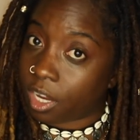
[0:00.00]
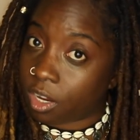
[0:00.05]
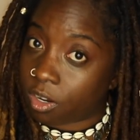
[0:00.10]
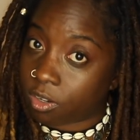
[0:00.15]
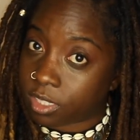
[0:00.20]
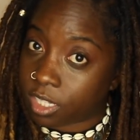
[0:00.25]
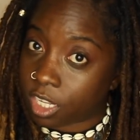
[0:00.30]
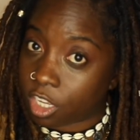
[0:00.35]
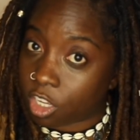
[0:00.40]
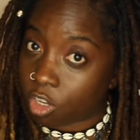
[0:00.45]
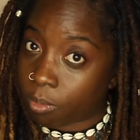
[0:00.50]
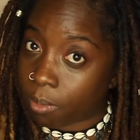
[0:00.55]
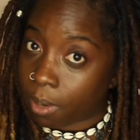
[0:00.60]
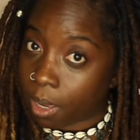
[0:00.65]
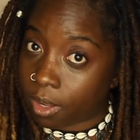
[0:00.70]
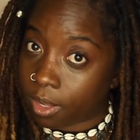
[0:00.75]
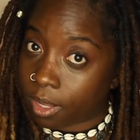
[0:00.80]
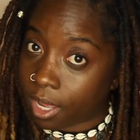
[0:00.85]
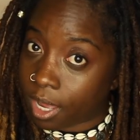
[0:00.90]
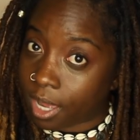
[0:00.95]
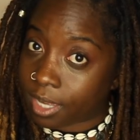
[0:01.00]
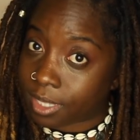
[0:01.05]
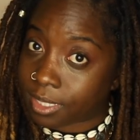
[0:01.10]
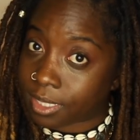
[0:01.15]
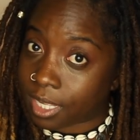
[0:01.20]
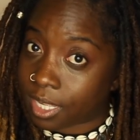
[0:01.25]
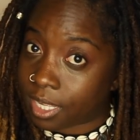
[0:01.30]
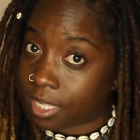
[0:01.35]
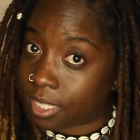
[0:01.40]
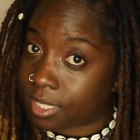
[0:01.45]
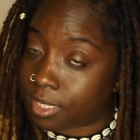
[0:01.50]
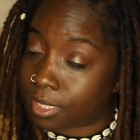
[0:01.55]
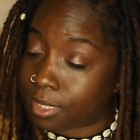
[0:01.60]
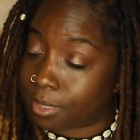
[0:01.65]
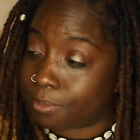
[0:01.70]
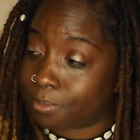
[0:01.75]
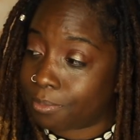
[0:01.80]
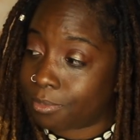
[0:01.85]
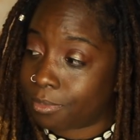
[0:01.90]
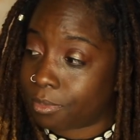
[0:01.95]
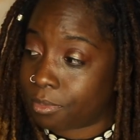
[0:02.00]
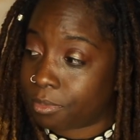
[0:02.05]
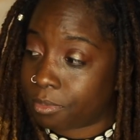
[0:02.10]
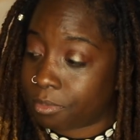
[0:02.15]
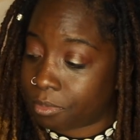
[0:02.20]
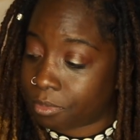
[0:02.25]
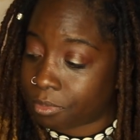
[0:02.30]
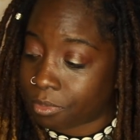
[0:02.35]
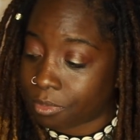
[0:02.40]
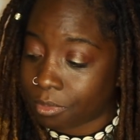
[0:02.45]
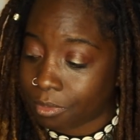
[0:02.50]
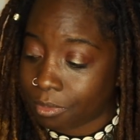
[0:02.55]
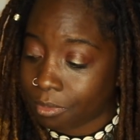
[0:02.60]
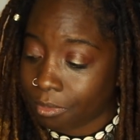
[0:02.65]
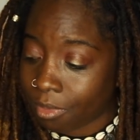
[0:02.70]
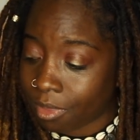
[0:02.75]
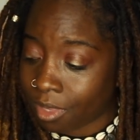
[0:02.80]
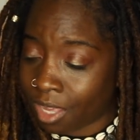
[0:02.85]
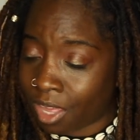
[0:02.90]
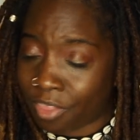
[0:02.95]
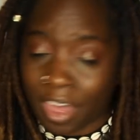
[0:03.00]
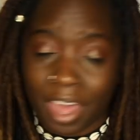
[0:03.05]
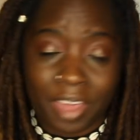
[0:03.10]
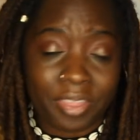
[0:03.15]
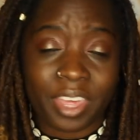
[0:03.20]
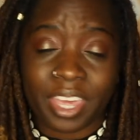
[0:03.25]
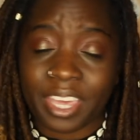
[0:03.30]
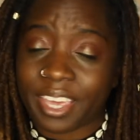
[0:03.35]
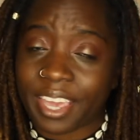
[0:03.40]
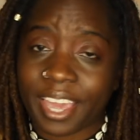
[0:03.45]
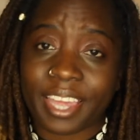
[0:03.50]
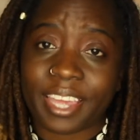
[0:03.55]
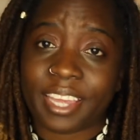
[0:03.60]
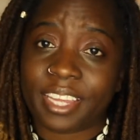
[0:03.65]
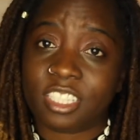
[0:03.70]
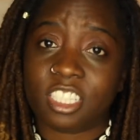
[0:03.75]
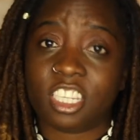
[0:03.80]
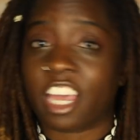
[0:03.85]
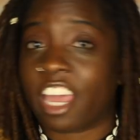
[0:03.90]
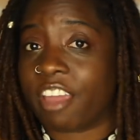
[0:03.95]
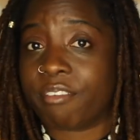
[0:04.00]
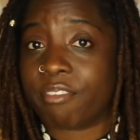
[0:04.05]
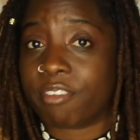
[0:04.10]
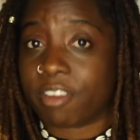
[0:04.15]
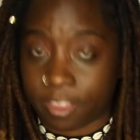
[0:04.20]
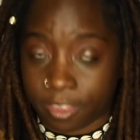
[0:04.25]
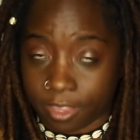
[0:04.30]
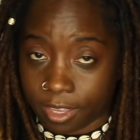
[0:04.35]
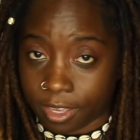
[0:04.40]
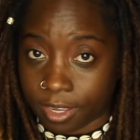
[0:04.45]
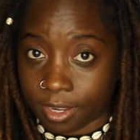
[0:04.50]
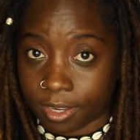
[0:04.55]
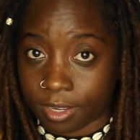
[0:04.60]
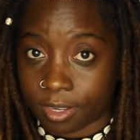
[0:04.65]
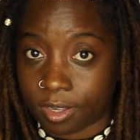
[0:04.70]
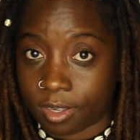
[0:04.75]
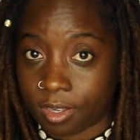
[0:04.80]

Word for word: they don't tell you about locks is that they get into everything.